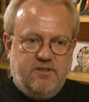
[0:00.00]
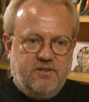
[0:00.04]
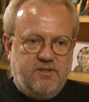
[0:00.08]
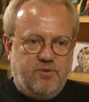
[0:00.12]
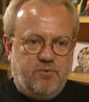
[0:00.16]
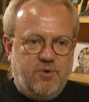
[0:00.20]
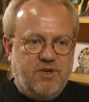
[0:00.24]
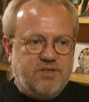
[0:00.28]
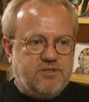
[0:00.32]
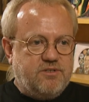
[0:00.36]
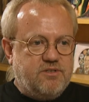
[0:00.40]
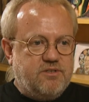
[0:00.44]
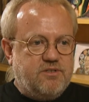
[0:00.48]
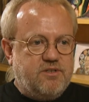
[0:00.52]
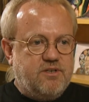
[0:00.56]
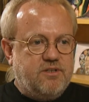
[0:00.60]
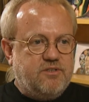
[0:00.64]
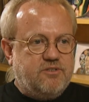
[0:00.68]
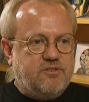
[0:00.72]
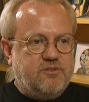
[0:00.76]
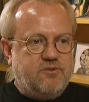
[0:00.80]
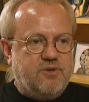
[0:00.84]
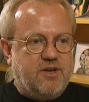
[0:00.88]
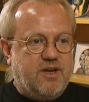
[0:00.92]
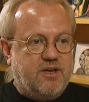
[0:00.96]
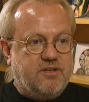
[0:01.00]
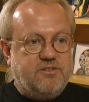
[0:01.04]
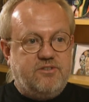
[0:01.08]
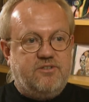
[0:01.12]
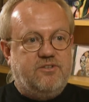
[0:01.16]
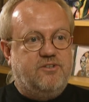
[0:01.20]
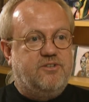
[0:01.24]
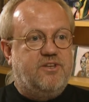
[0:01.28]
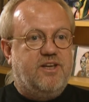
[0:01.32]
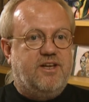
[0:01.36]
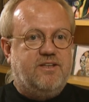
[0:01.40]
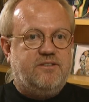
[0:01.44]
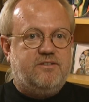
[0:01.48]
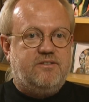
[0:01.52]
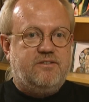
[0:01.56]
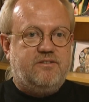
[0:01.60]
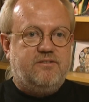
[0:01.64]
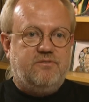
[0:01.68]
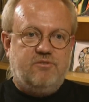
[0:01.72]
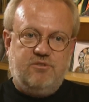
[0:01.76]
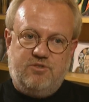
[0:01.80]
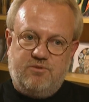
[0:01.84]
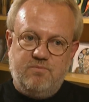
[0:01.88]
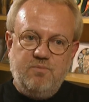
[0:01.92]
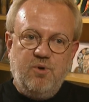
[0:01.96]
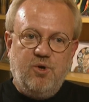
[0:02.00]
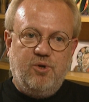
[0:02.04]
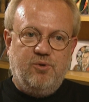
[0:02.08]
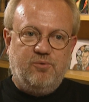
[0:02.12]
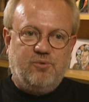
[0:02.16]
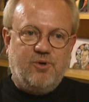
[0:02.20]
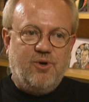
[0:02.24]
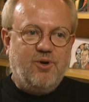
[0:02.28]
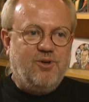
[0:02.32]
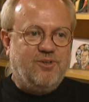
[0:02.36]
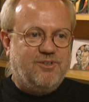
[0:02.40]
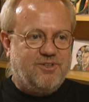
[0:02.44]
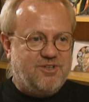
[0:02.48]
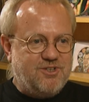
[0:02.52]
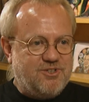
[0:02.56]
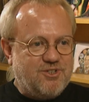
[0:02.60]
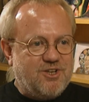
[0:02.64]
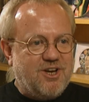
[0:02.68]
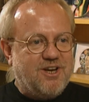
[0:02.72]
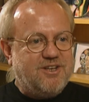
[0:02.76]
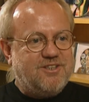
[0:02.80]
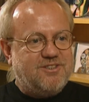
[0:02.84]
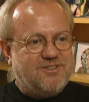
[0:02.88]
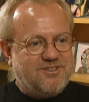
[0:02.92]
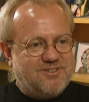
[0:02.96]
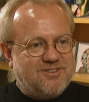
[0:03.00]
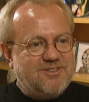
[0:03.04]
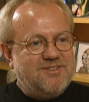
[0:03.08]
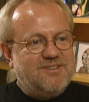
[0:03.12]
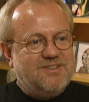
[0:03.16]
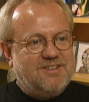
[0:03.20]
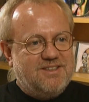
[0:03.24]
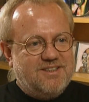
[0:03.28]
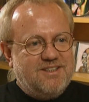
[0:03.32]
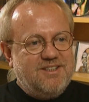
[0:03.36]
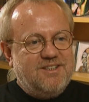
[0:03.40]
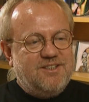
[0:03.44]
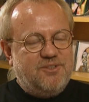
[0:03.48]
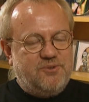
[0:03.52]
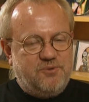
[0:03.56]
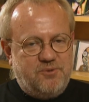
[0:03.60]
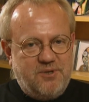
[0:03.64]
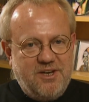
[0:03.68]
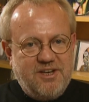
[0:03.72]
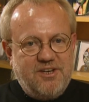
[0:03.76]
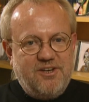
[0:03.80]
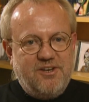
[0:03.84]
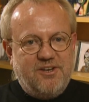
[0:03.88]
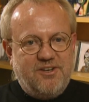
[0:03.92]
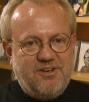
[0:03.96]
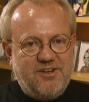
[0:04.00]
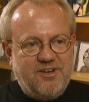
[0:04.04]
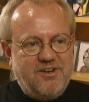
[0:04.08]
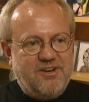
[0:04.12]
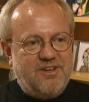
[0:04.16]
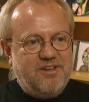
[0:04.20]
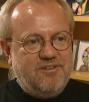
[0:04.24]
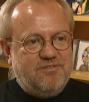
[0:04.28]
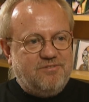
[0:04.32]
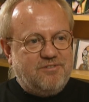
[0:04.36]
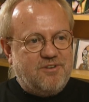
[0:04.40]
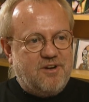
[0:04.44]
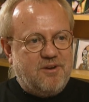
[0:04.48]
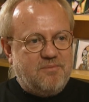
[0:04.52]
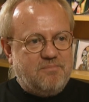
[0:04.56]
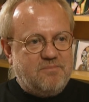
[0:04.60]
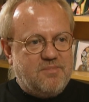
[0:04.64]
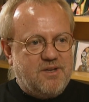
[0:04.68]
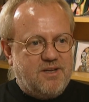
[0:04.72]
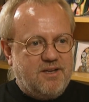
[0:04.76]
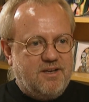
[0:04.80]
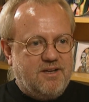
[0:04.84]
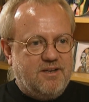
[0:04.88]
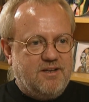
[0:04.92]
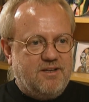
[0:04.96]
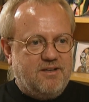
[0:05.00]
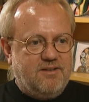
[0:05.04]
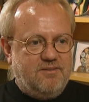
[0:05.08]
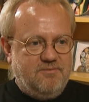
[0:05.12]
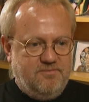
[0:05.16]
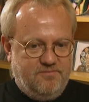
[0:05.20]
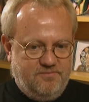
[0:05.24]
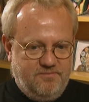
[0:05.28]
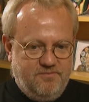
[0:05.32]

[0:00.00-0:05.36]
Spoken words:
rest is history. I still get small royalty checks regularly from